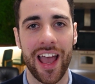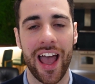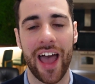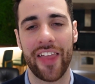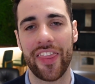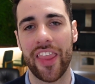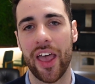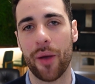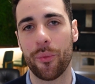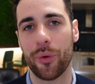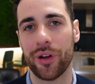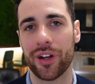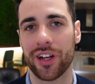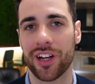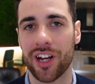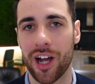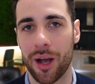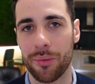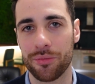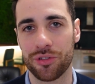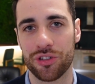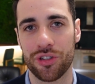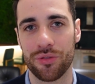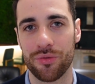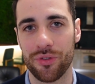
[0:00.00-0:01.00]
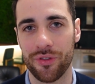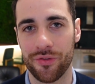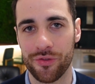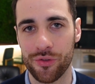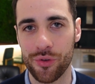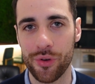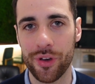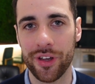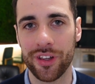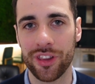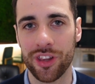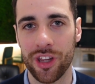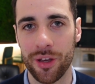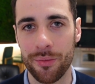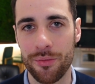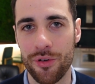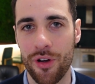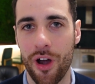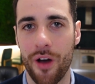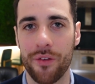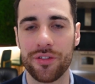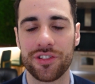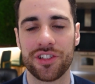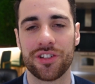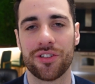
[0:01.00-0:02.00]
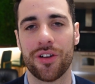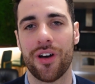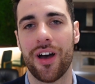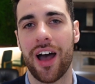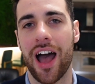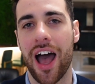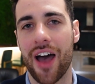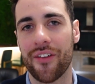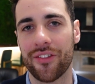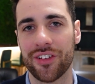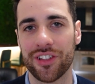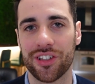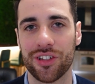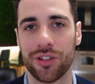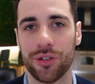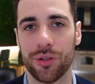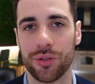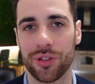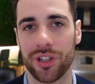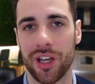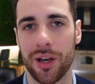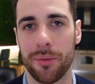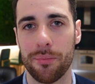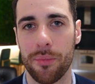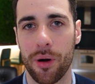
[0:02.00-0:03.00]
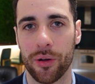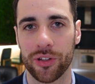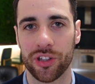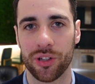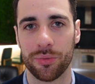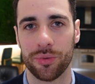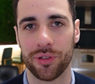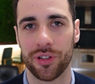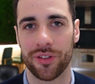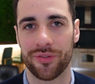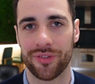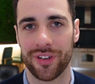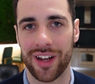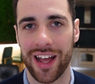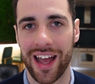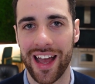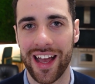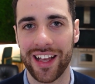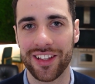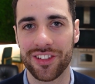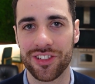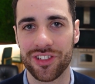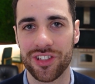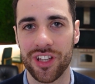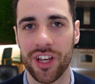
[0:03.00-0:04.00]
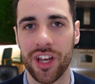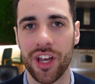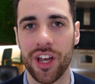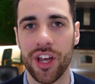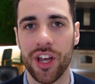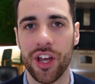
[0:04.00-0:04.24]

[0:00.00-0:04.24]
And then when it comes to reviewing them, you're obviously not having to look at multiple different ads.